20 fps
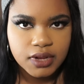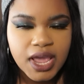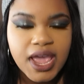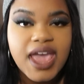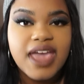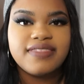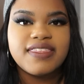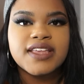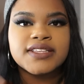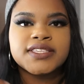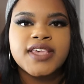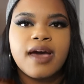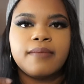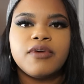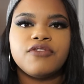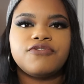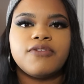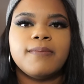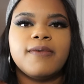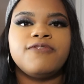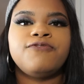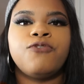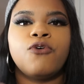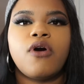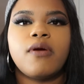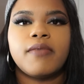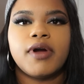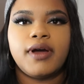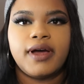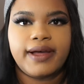And that's coming from a
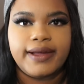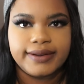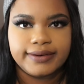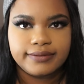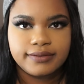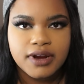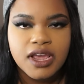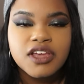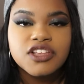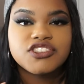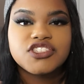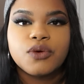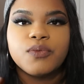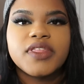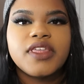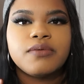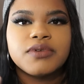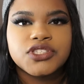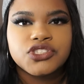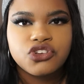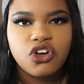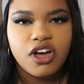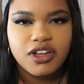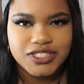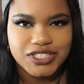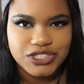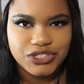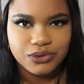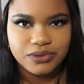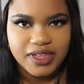former Hun, someone that was taught
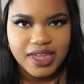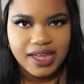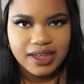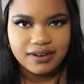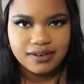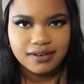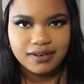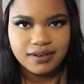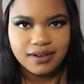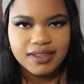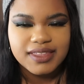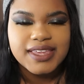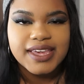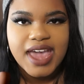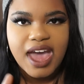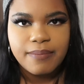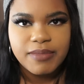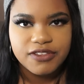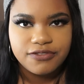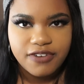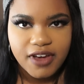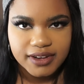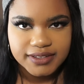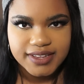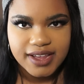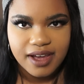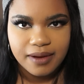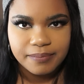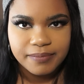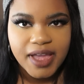to do that. You got me fucked
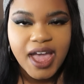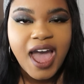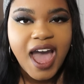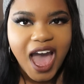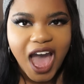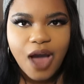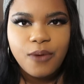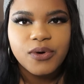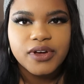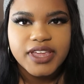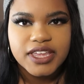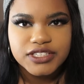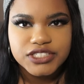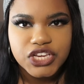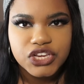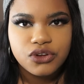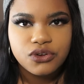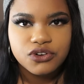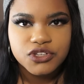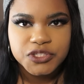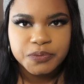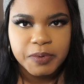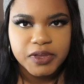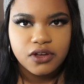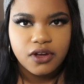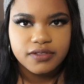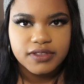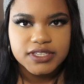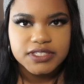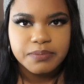up. I will continue to speak
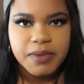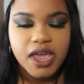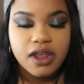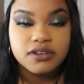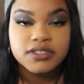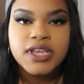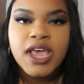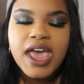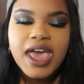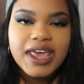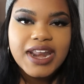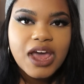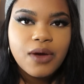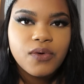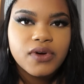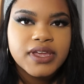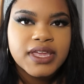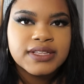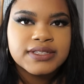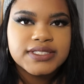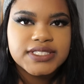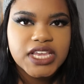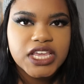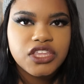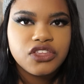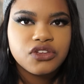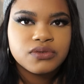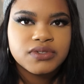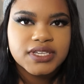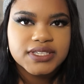on these matters, and I will
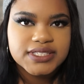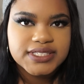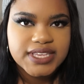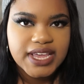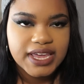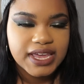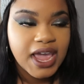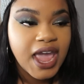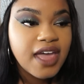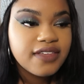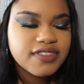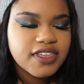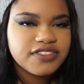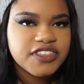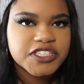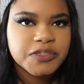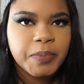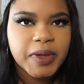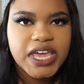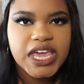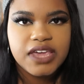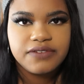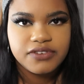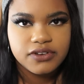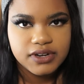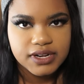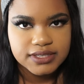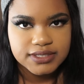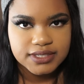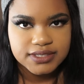continue to say that this behavior
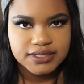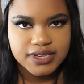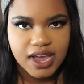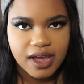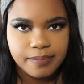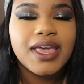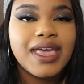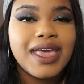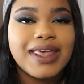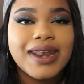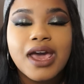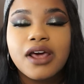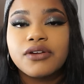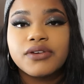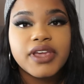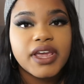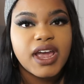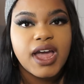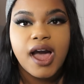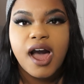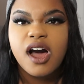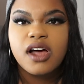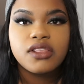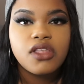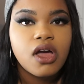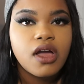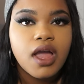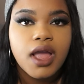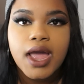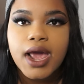needs to stop. And I don't care how
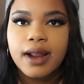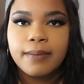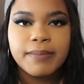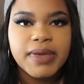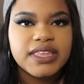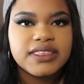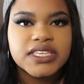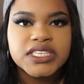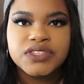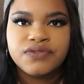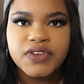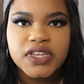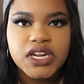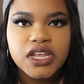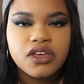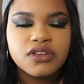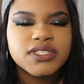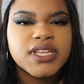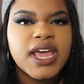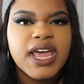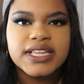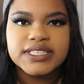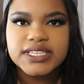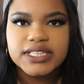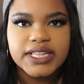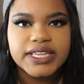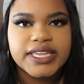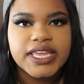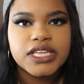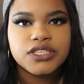long I gotta make these videos
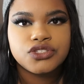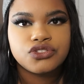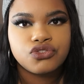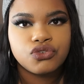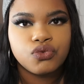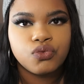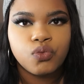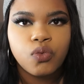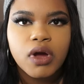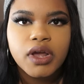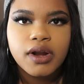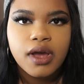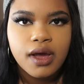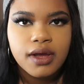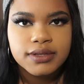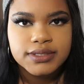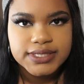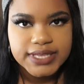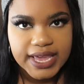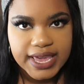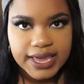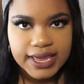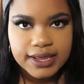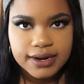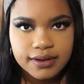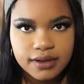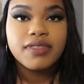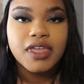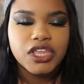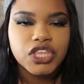until it gets through one Hun's
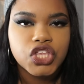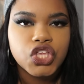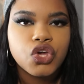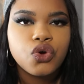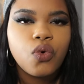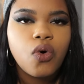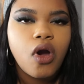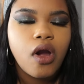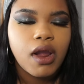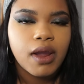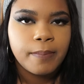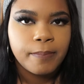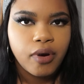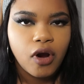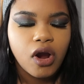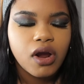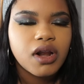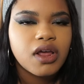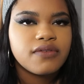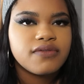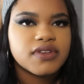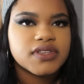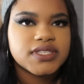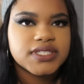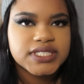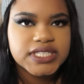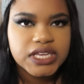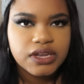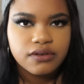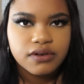head that you are a part of a
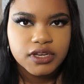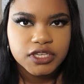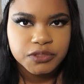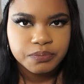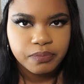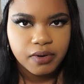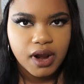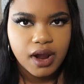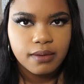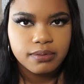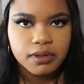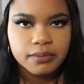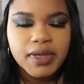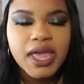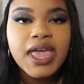serious problem